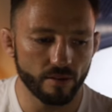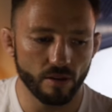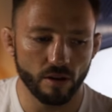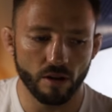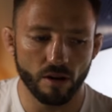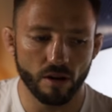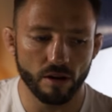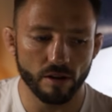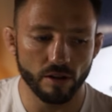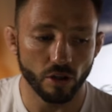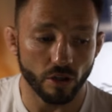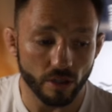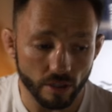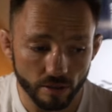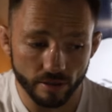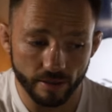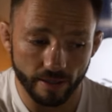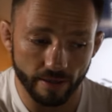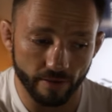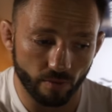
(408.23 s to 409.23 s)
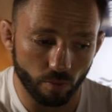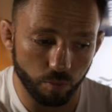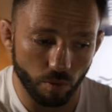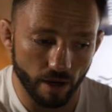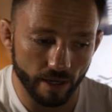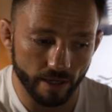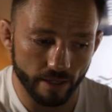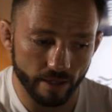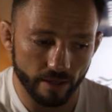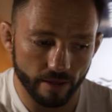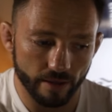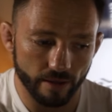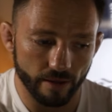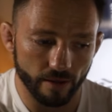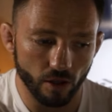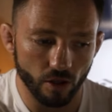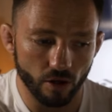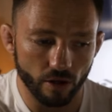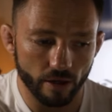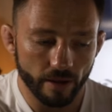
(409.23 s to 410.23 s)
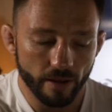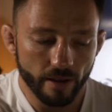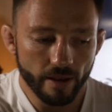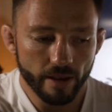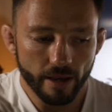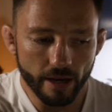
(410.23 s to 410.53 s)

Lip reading: Oh, look at this one. Look.